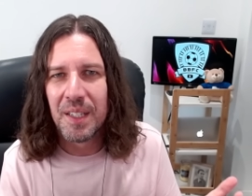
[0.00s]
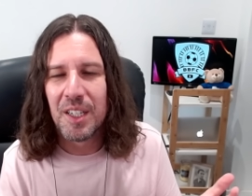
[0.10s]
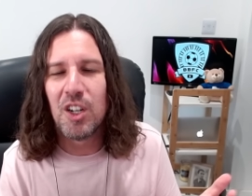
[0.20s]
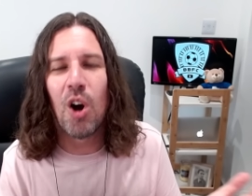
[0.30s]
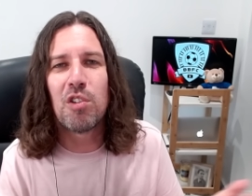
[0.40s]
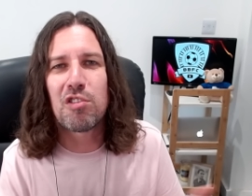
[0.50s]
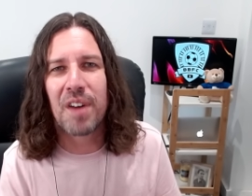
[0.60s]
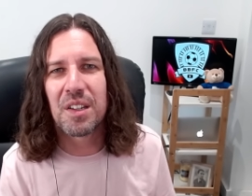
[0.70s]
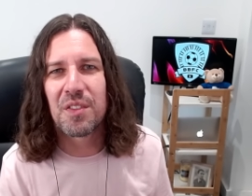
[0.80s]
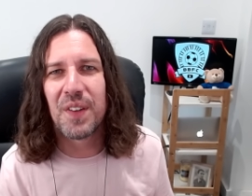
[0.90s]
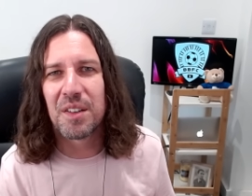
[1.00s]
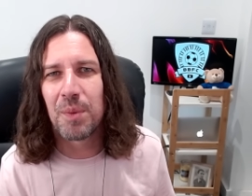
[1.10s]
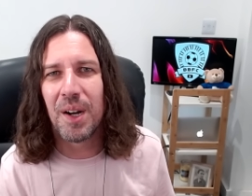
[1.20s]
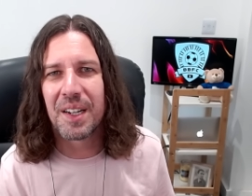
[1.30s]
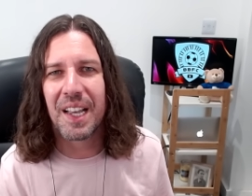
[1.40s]
not all transfers
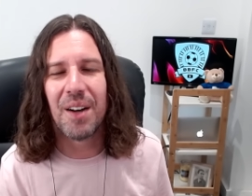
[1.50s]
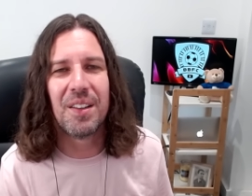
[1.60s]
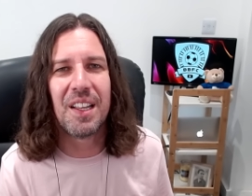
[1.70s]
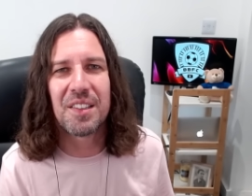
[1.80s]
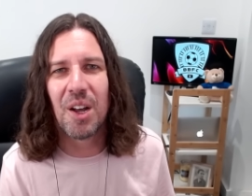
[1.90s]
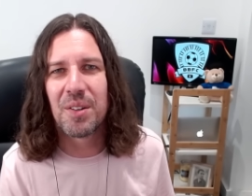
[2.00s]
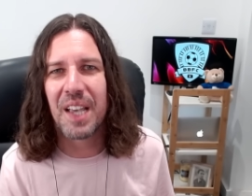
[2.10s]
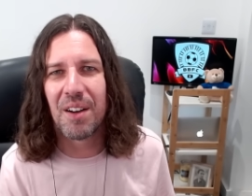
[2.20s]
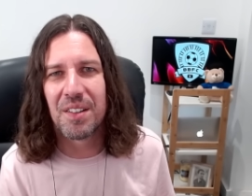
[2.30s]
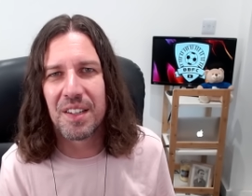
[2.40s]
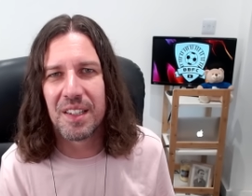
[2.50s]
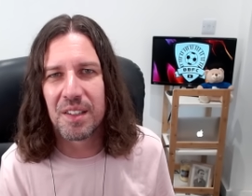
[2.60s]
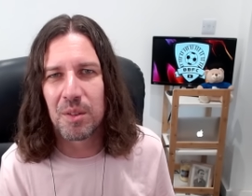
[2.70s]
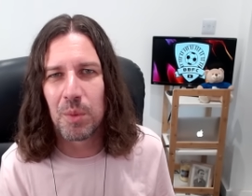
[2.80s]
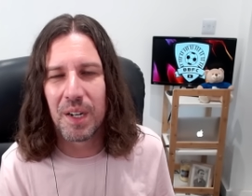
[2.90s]
work out, and there's no guarantee
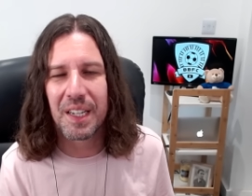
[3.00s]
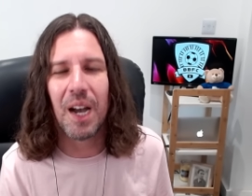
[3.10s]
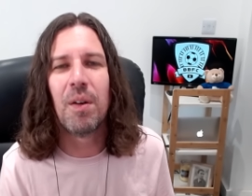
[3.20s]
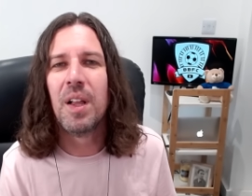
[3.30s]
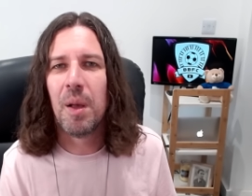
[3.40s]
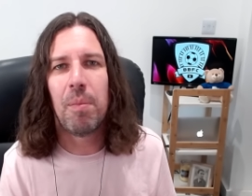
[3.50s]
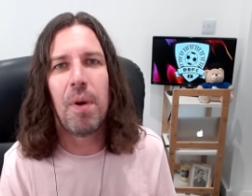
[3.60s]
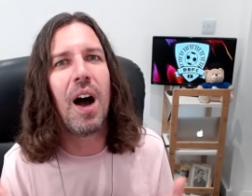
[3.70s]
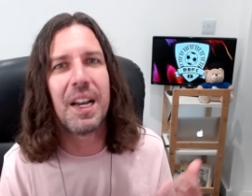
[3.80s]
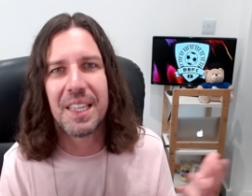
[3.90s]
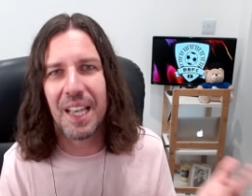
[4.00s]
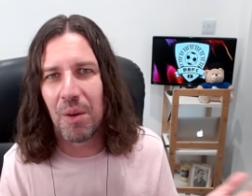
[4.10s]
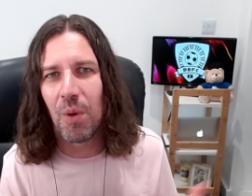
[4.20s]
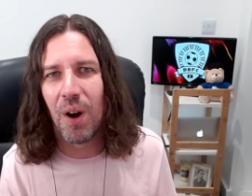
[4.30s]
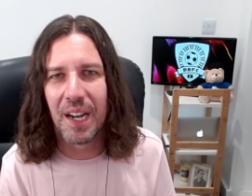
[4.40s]
this will work out. But I get
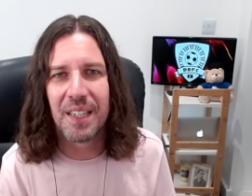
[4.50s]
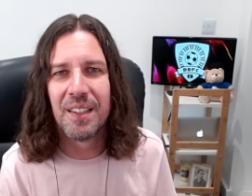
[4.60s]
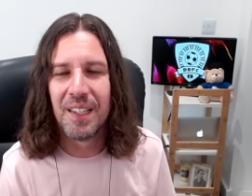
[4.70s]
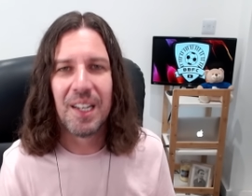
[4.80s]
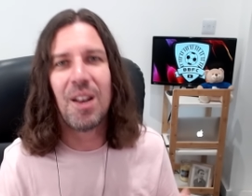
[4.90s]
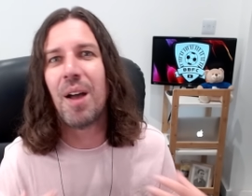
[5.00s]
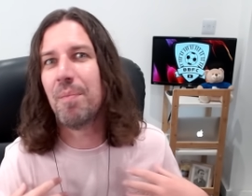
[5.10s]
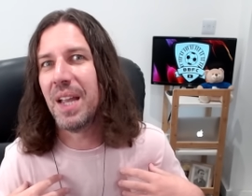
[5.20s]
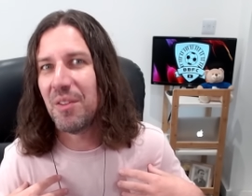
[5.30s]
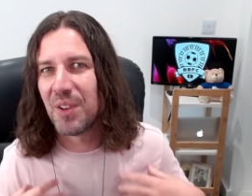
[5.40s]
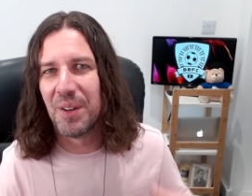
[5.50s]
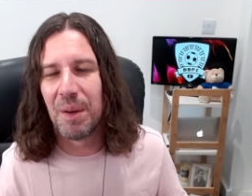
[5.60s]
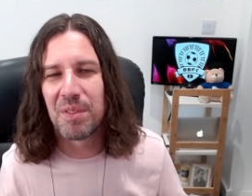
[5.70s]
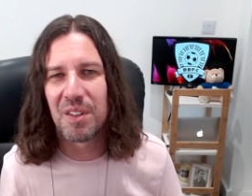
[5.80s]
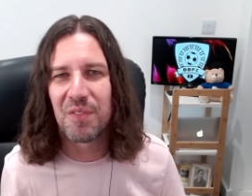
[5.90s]
why like me, if you're an
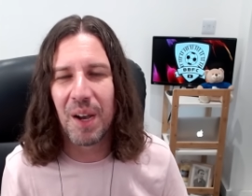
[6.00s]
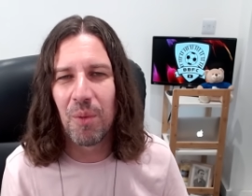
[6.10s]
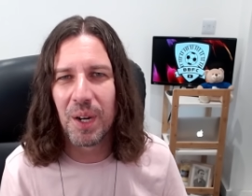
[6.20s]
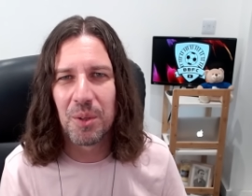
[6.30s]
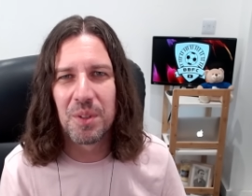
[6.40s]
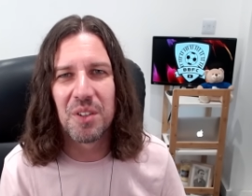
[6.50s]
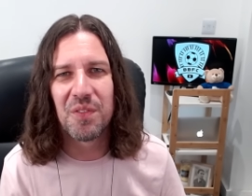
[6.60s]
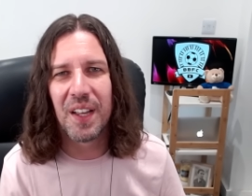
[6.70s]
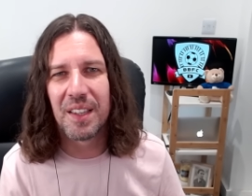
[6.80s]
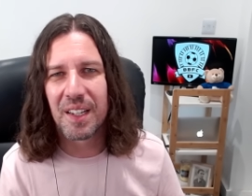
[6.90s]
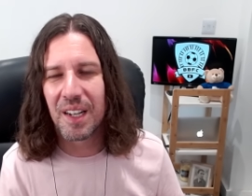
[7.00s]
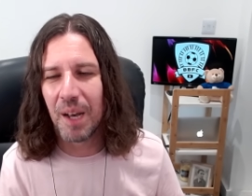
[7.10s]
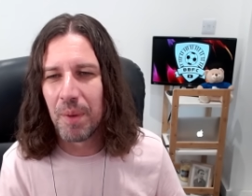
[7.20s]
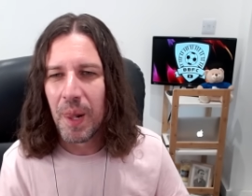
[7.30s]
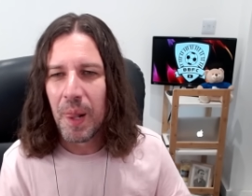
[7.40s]
Ipswich fan, why you would defend the
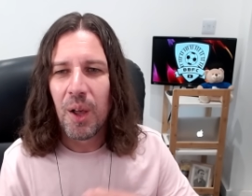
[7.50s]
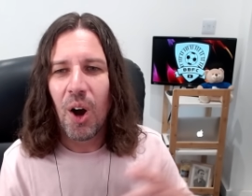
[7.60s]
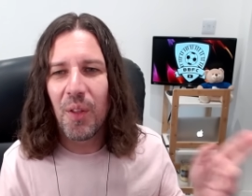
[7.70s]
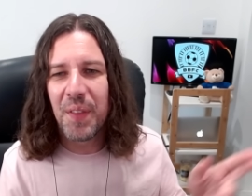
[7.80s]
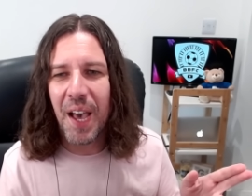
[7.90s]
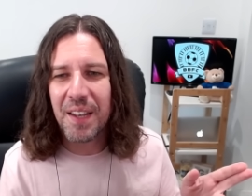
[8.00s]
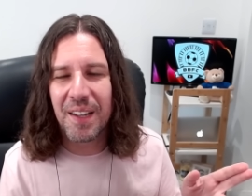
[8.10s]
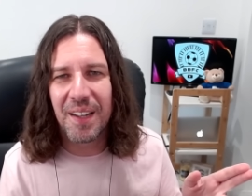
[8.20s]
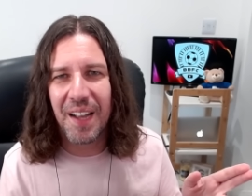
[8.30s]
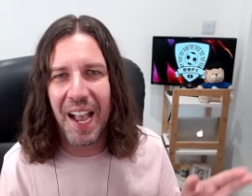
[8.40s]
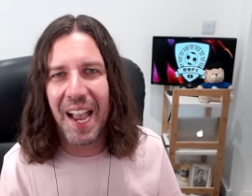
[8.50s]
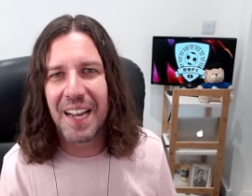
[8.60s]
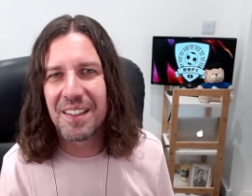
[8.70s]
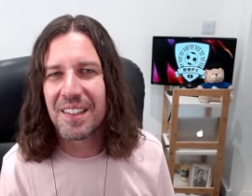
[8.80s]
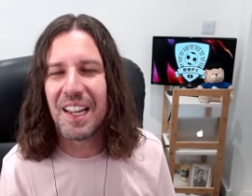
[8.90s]
club. On the other
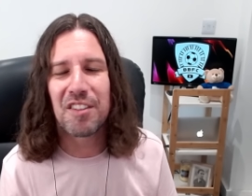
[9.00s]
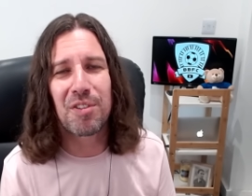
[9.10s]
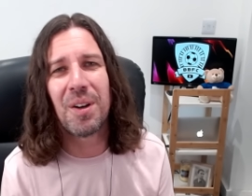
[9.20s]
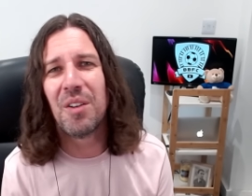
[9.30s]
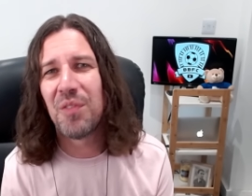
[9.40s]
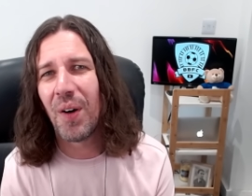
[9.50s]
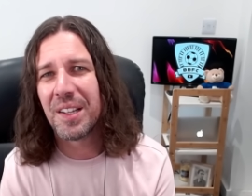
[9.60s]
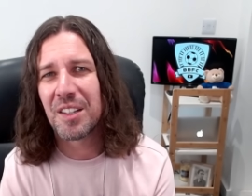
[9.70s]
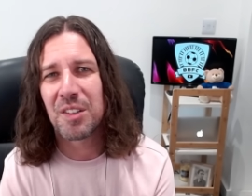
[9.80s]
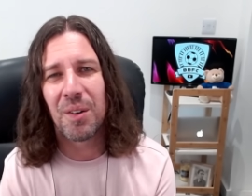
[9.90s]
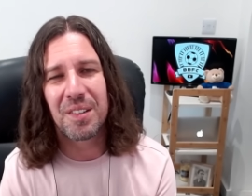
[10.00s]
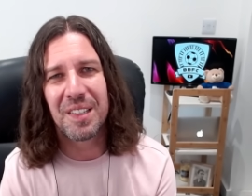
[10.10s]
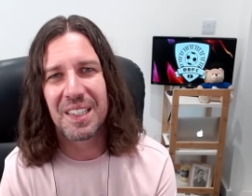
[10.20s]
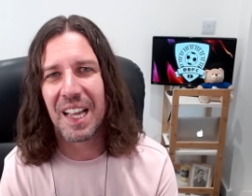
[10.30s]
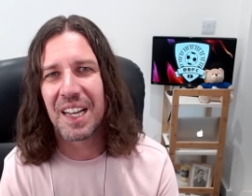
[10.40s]
hand, let's try and avoid the
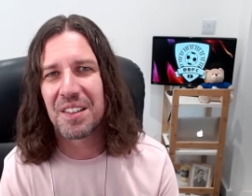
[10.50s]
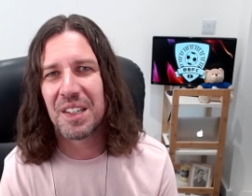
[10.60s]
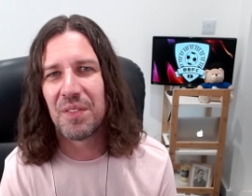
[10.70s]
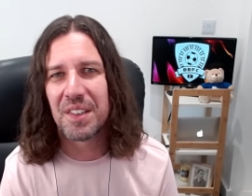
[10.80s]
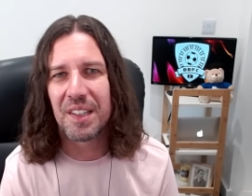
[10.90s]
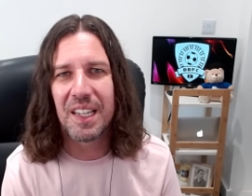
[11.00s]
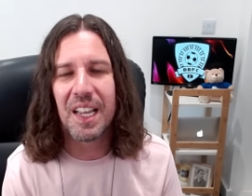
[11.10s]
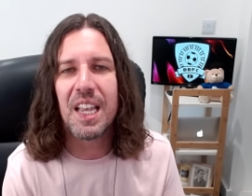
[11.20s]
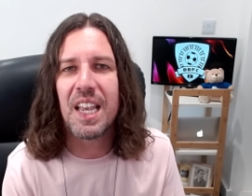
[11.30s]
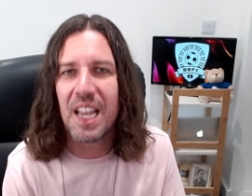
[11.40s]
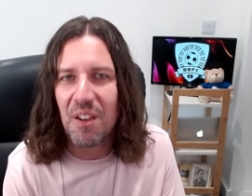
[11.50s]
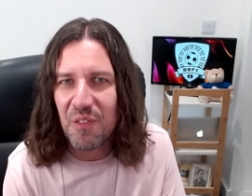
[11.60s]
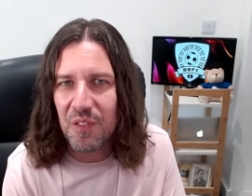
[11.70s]
toxic negativity if